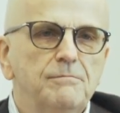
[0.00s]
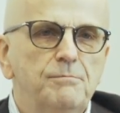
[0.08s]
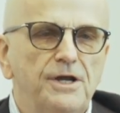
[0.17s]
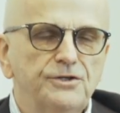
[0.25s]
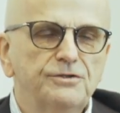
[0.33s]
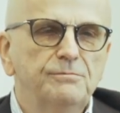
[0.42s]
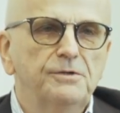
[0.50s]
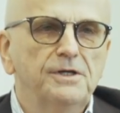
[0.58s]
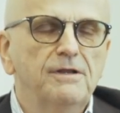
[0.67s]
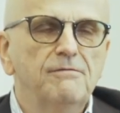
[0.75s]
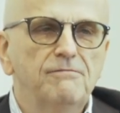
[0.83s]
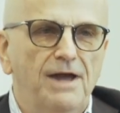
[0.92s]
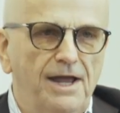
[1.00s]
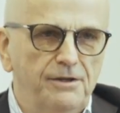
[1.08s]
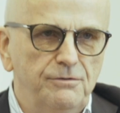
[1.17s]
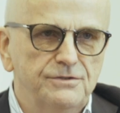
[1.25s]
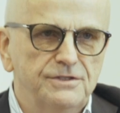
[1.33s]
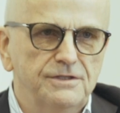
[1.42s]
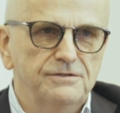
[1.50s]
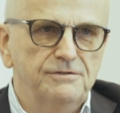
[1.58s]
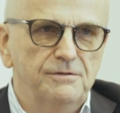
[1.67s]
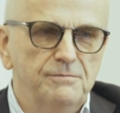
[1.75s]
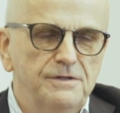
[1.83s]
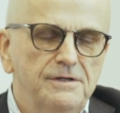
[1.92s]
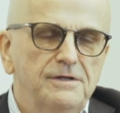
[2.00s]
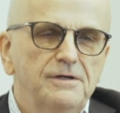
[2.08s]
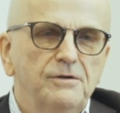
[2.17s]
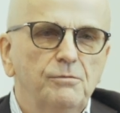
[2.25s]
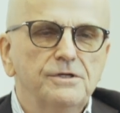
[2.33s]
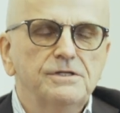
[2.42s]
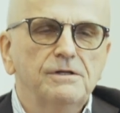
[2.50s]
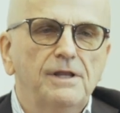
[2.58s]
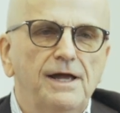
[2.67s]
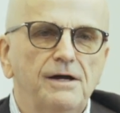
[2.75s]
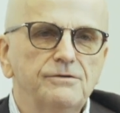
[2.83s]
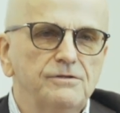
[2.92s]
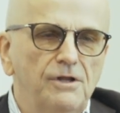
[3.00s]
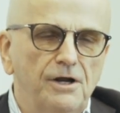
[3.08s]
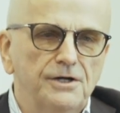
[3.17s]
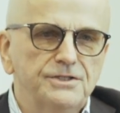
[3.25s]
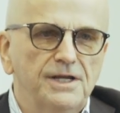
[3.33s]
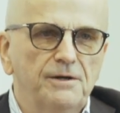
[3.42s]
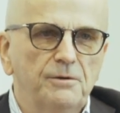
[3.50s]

measurement and value system, which allows large